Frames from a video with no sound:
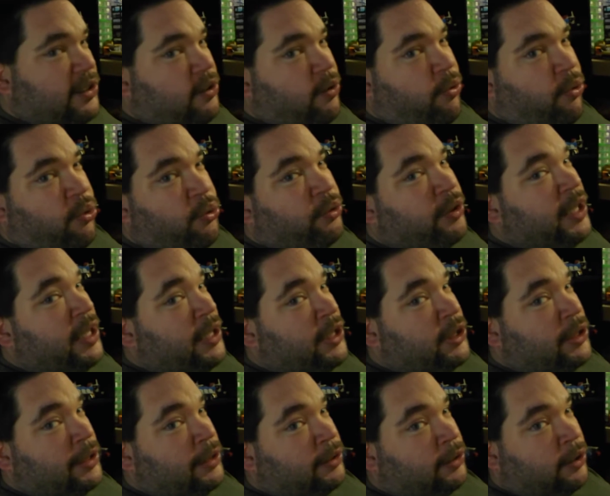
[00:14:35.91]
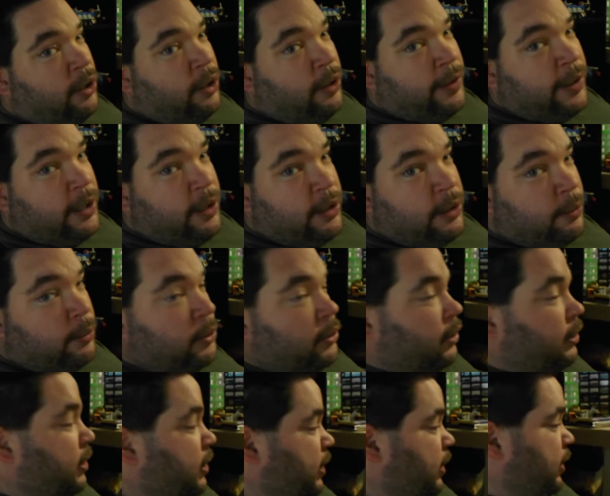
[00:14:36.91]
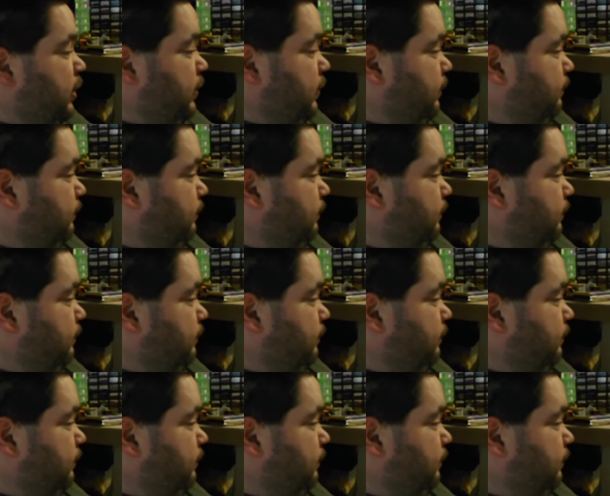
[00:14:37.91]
three she's got that I would like.